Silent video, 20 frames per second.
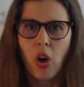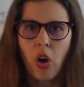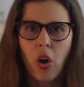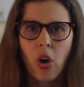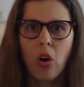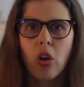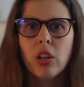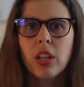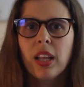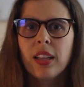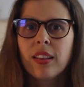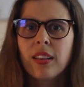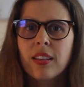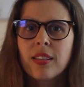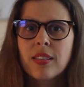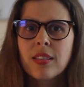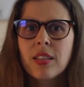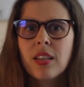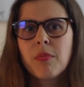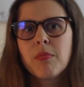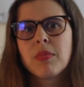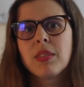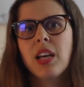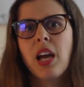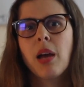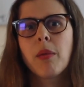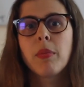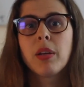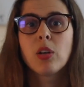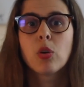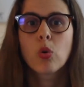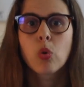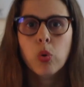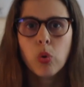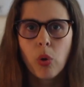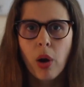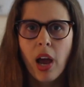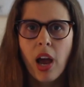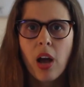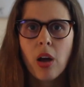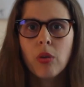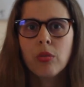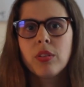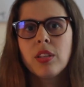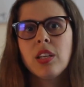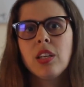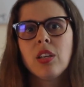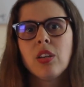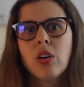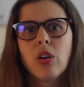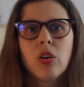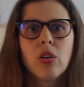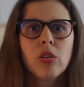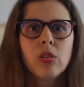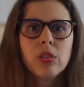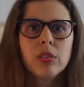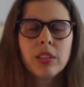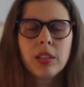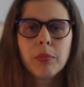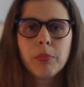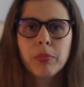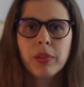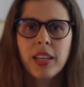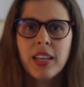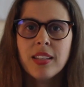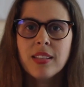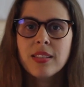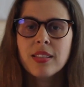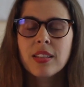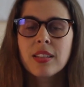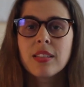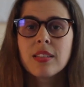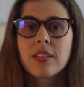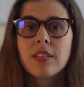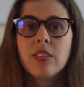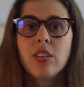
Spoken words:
all at the same time and crowding all the places,